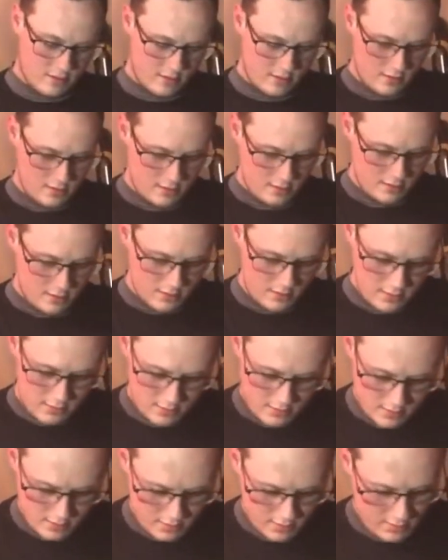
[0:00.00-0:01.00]

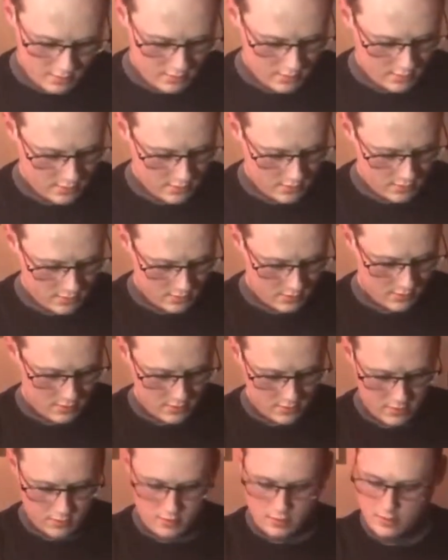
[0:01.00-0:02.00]

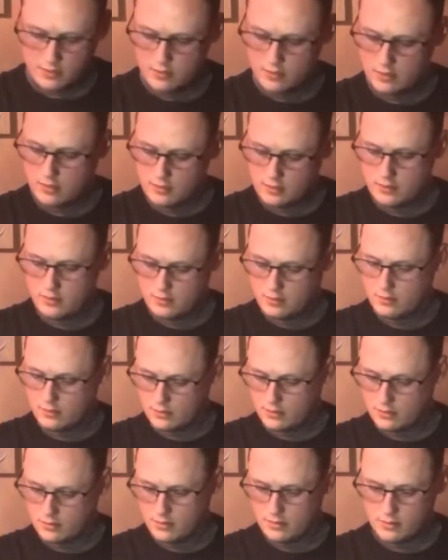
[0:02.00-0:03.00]

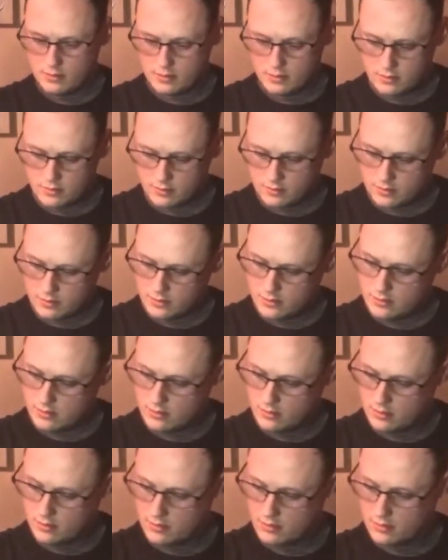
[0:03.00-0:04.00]

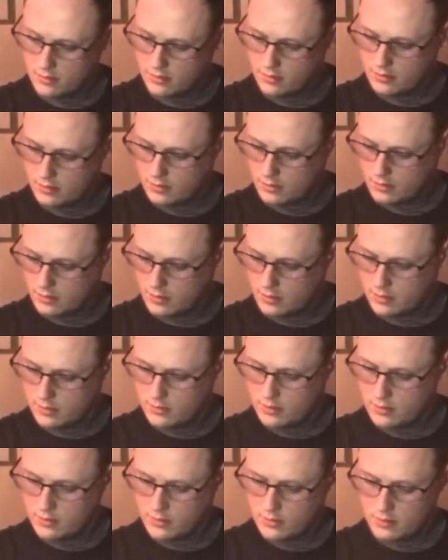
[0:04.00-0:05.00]

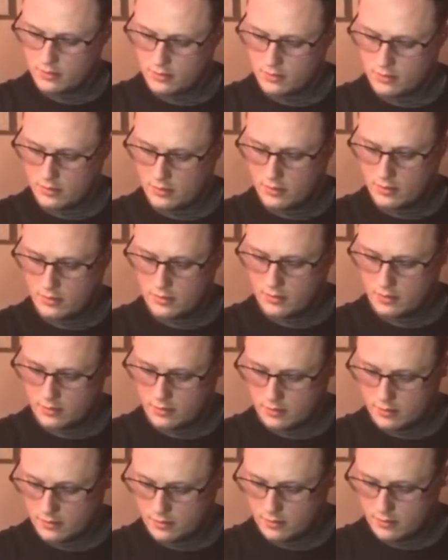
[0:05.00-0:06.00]

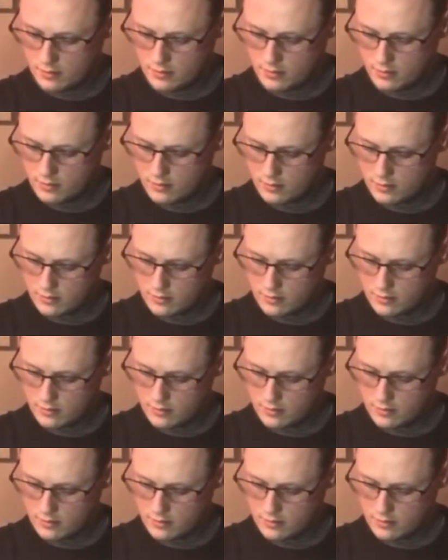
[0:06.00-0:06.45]
(silent)